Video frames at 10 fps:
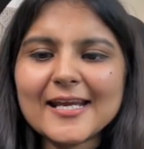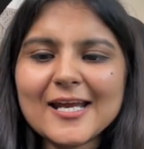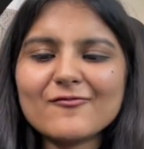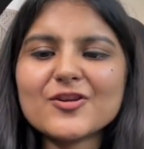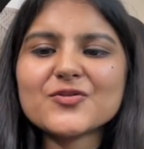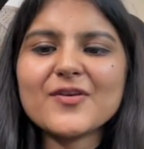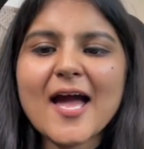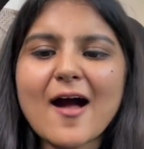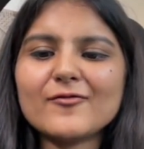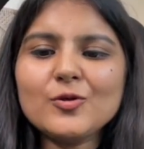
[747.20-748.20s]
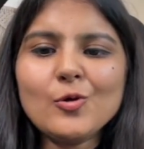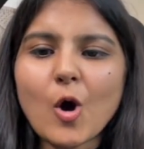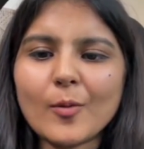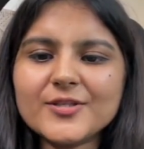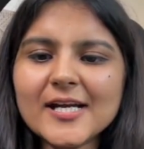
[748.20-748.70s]
in which we have two
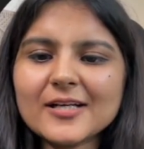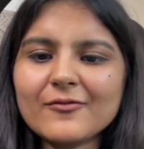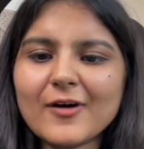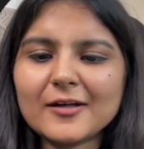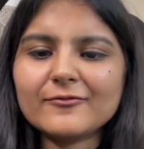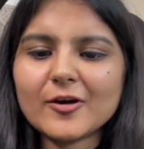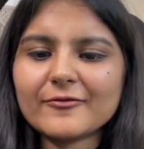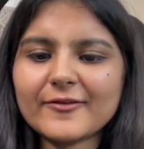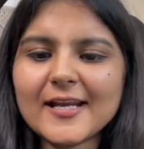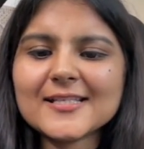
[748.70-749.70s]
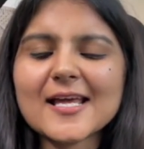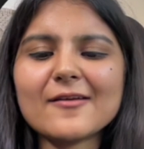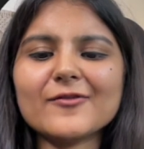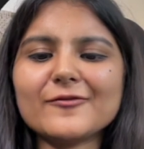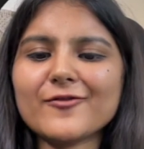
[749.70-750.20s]
objects, one for Friends
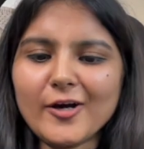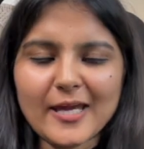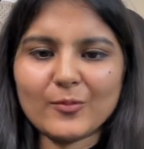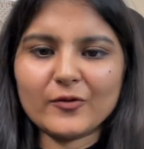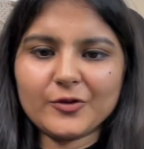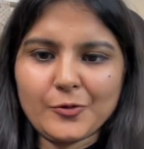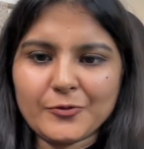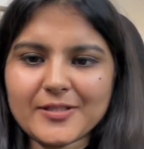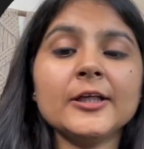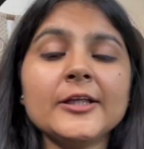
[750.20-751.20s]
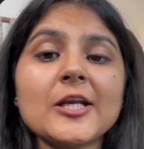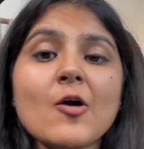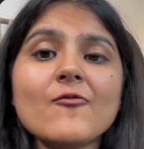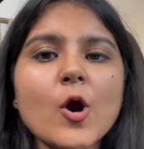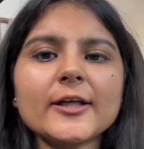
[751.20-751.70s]
and one for Game of Thrones.
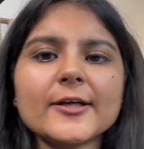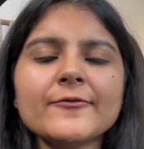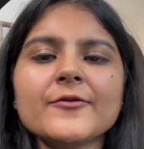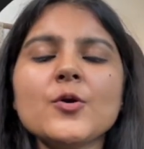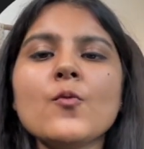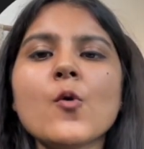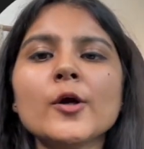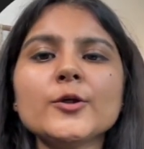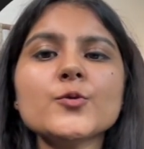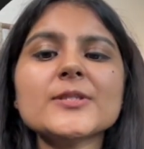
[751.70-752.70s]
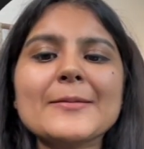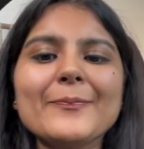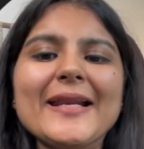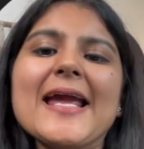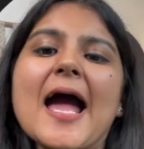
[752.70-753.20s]
Now, what if you want to
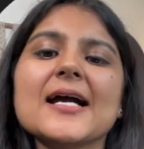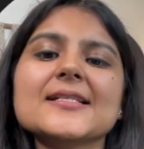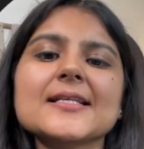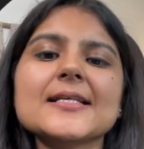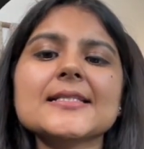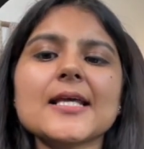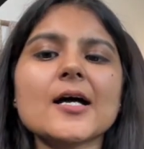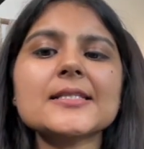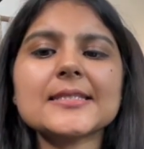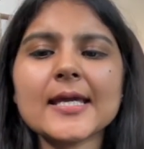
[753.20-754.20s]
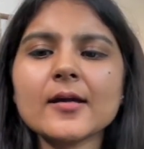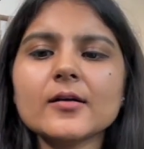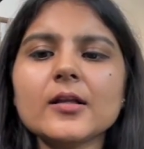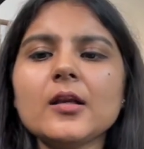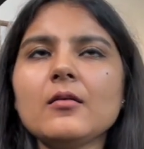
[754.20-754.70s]
simply access a
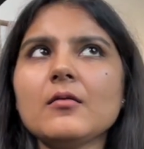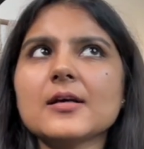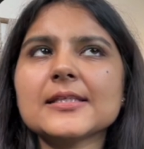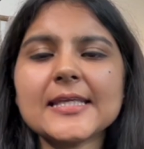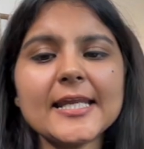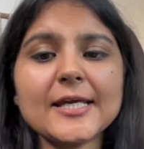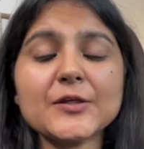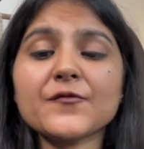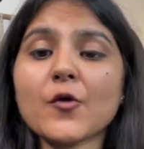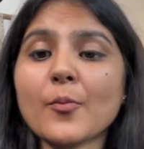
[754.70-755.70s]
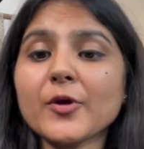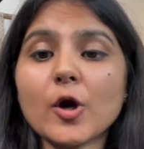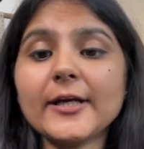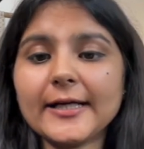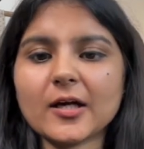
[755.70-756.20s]
single series from
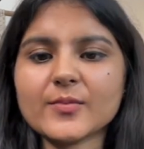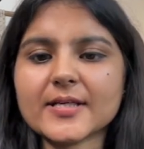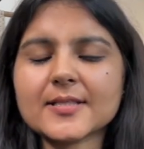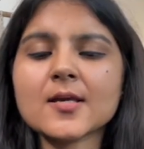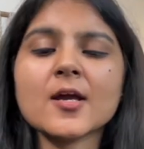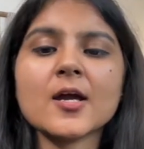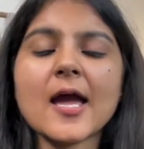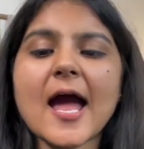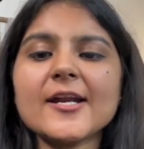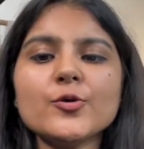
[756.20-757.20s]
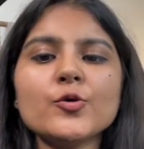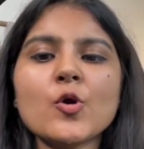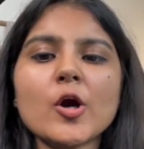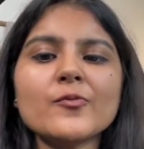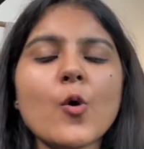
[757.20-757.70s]
your database and you do
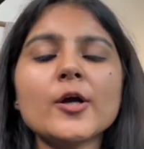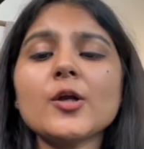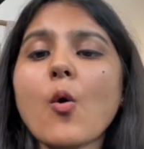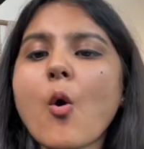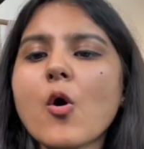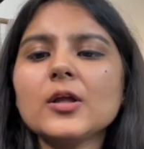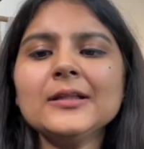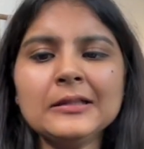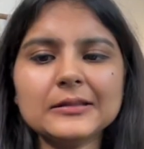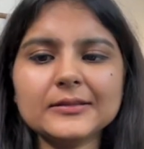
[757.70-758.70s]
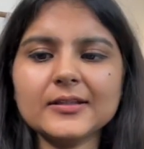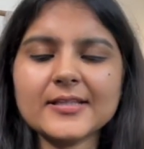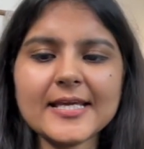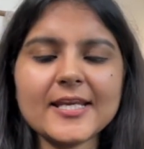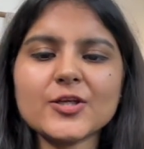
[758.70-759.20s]
not want all the
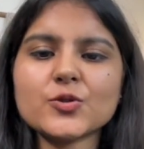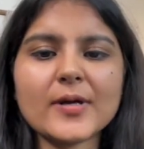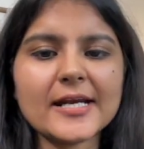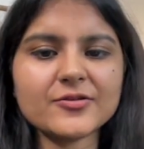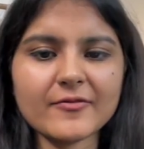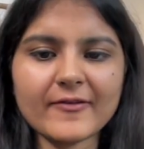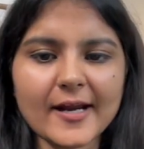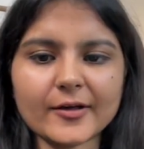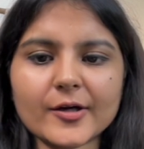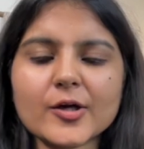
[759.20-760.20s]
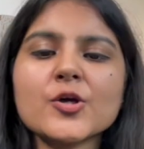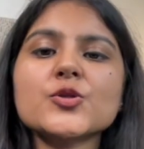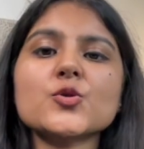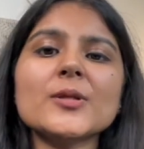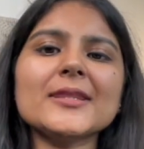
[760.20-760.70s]
series to get reflected?
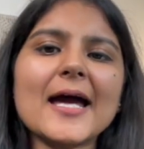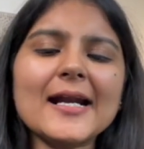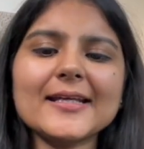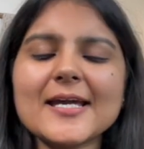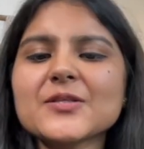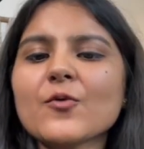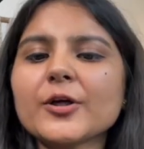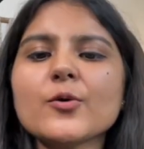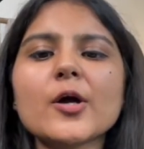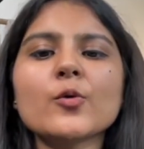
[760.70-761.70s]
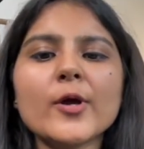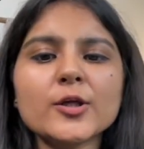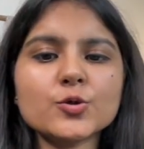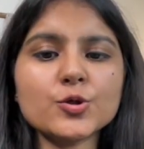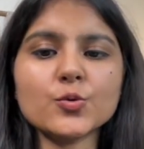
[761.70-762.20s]
So in that case, what you are
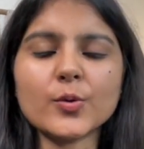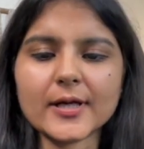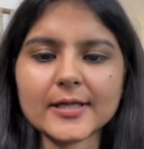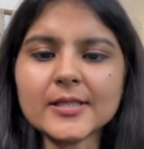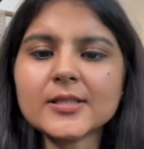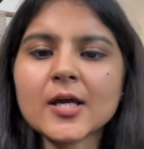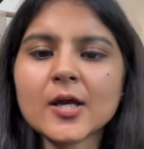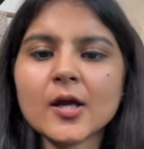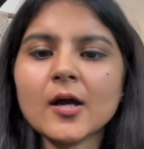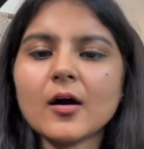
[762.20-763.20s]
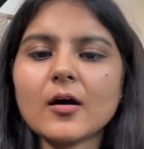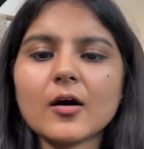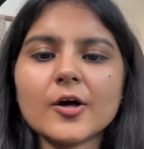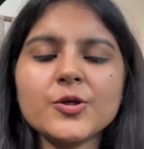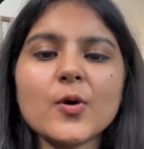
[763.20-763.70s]
going to do is
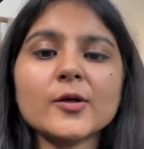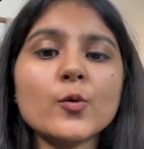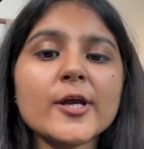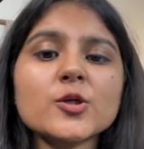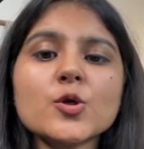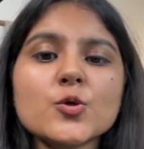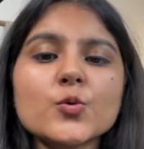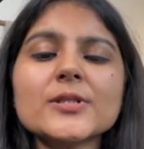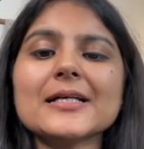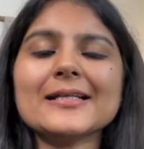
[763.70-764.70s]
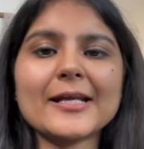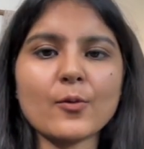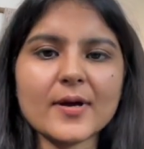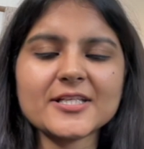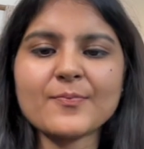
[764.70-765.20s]
you are going to use a
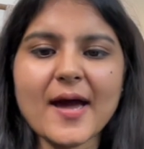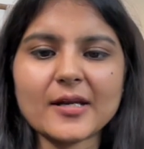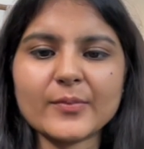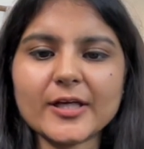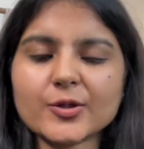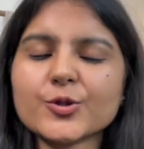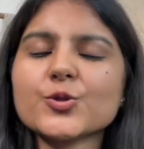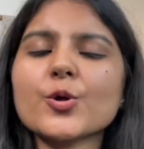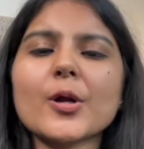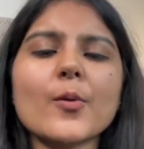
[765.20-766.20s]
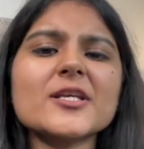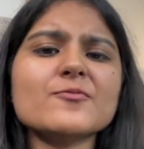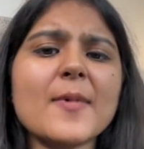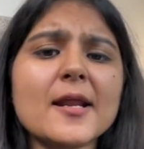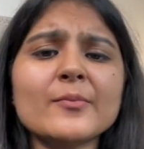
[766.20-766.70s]
request parameter. So
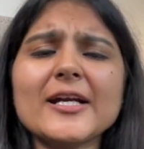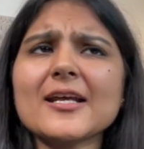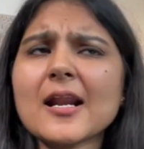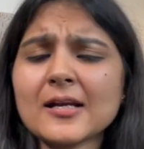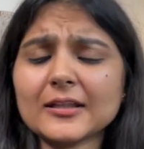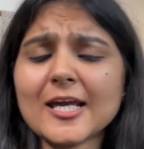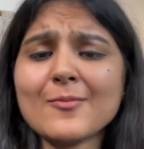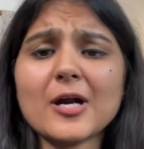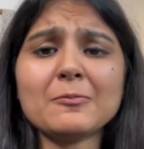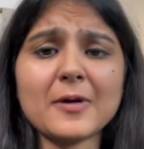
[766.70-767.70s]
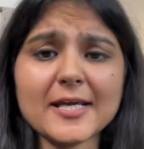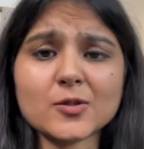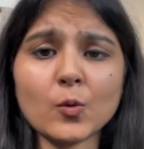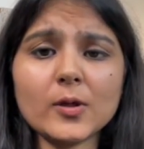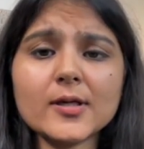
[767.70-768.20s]
request parameter are nothing but
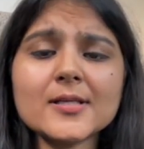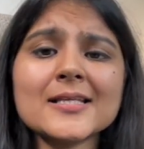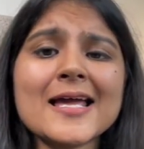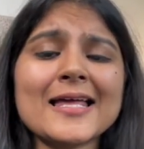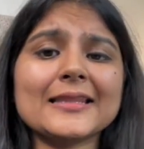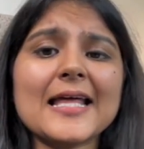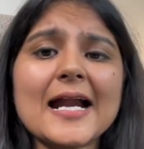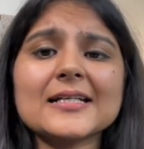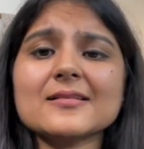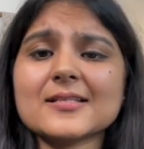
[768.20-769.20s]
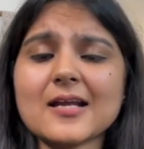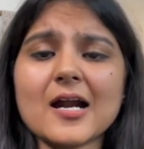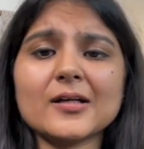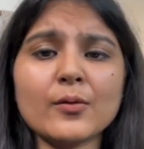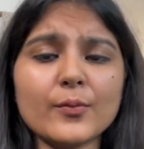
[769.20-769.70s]
placeholders that
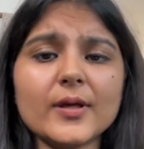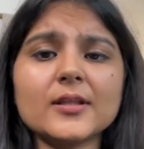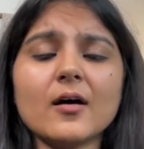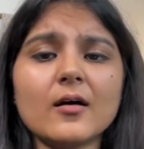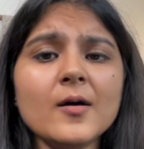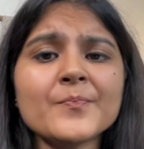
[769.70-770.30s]
start with a